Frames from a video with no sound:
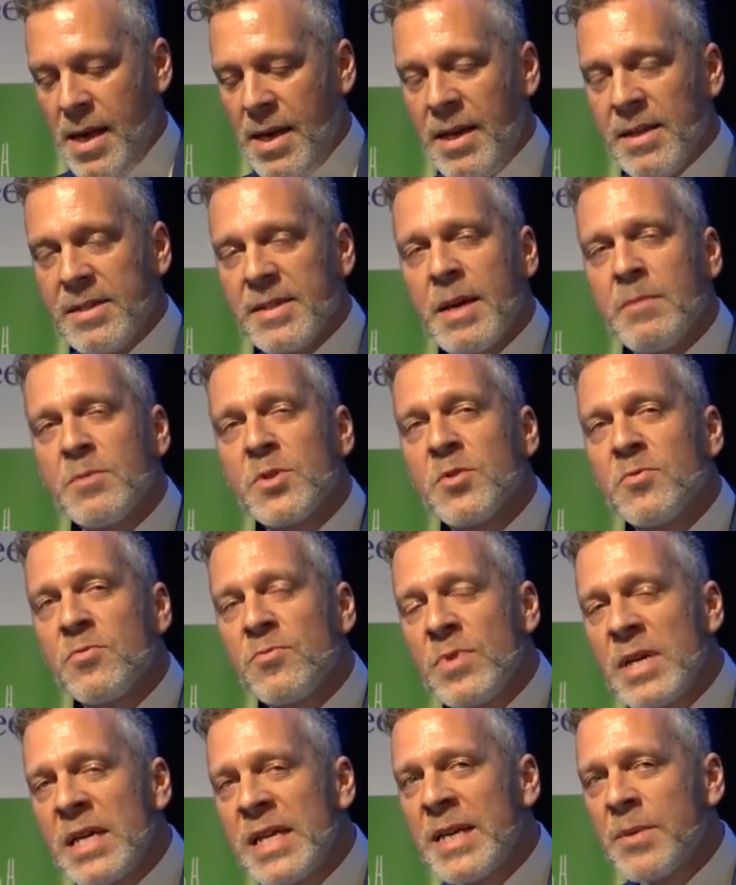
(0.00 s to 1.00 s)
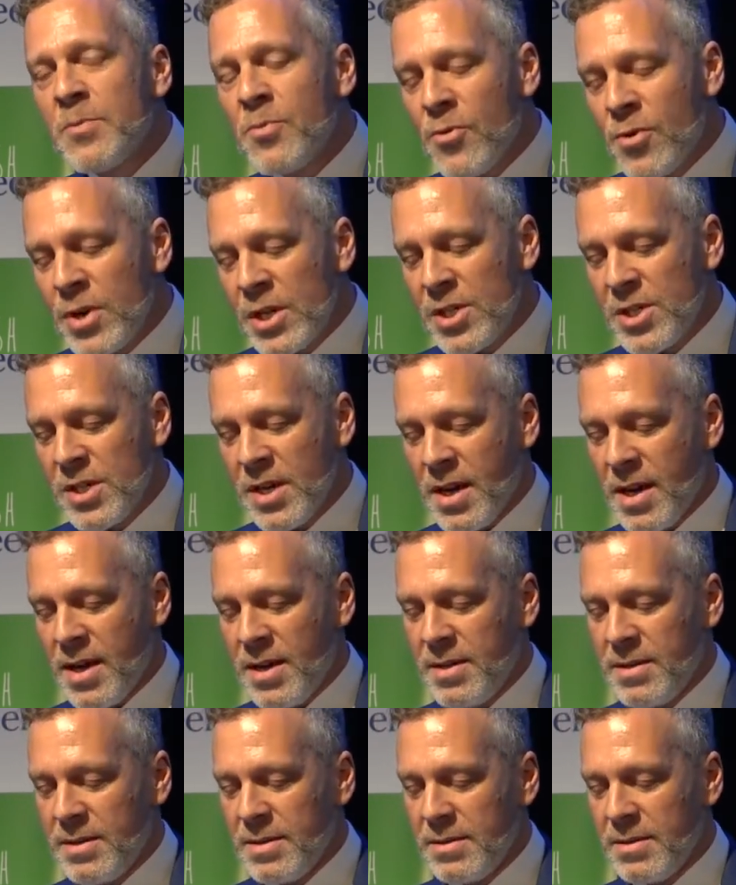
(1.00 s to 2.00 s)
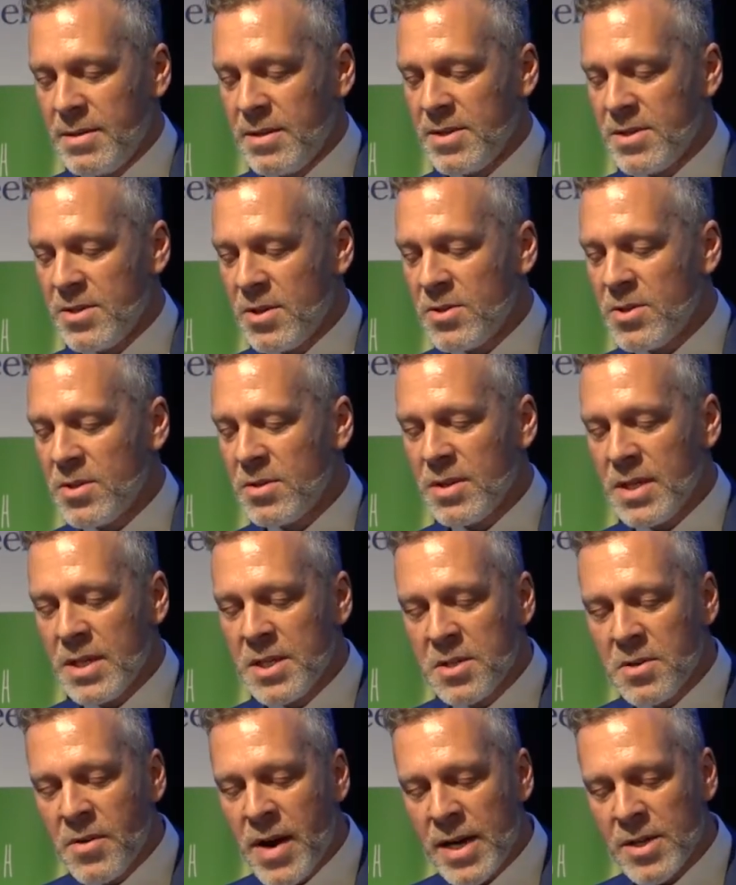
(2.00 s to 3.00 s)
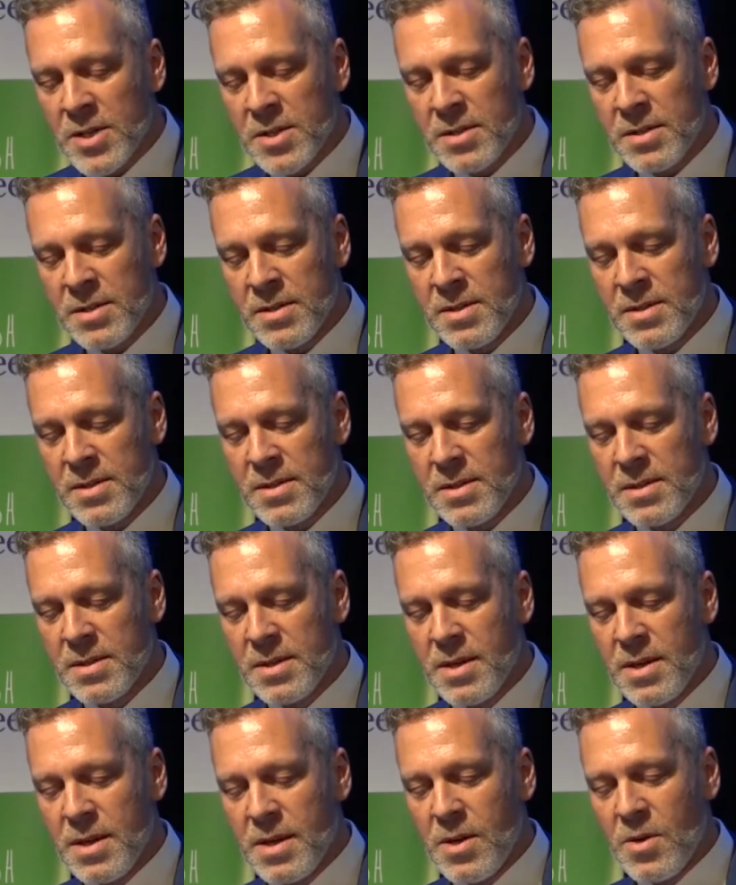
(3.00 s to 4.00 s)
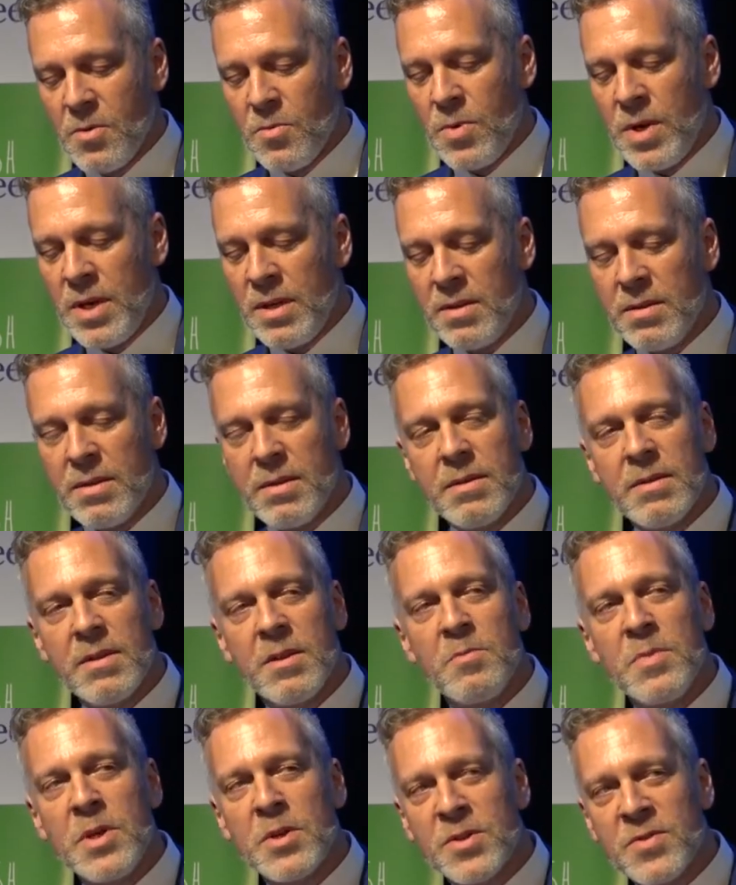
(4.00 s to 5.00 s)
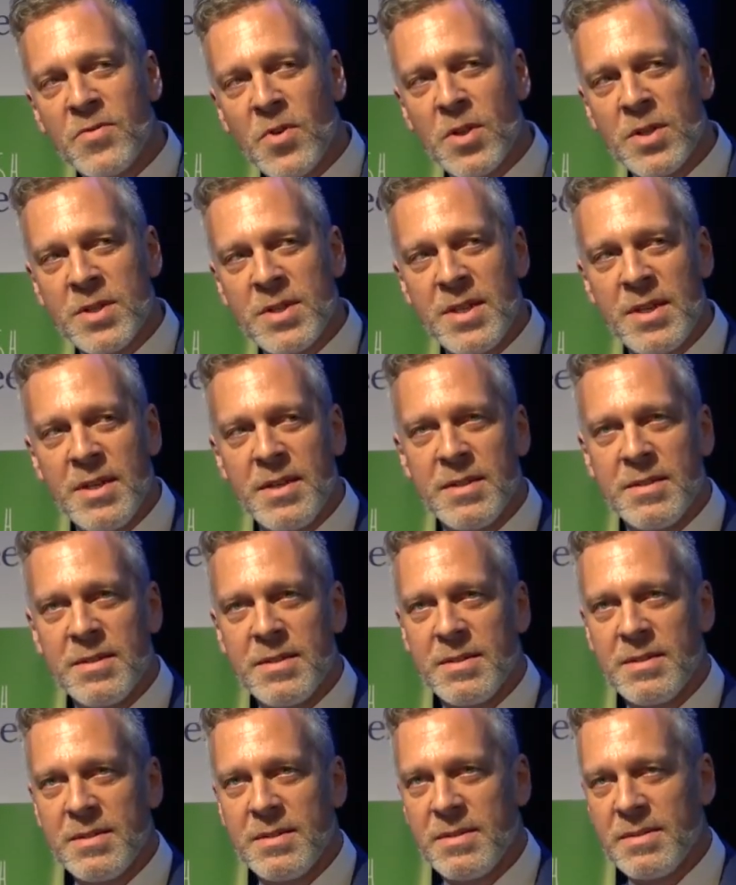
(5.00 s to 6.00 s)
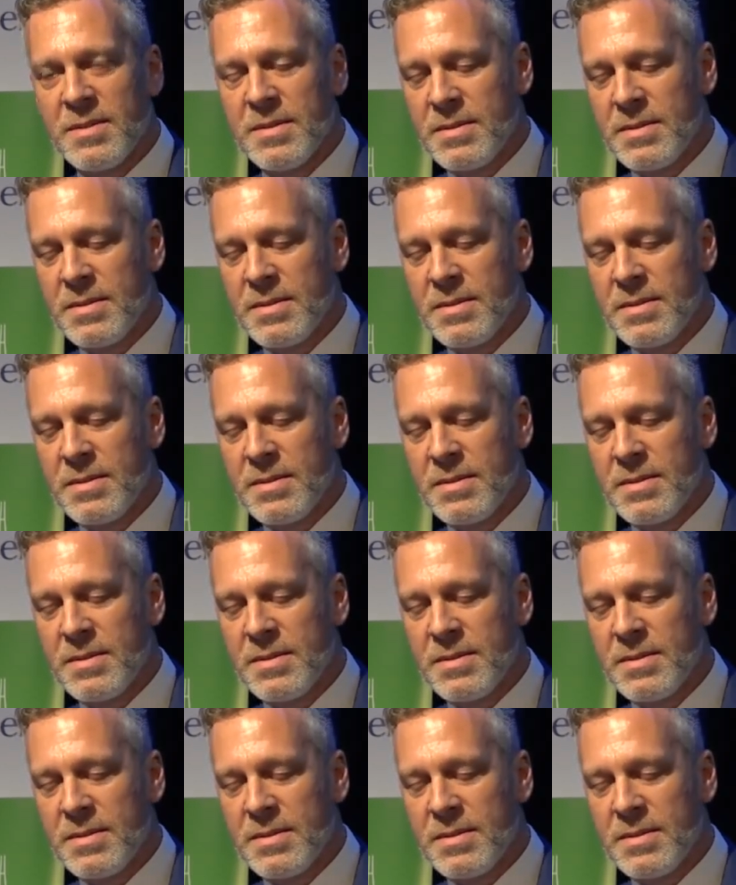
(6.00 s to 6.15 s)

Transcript: and he has come to really appreciate the social interactions with the Meals volunteers.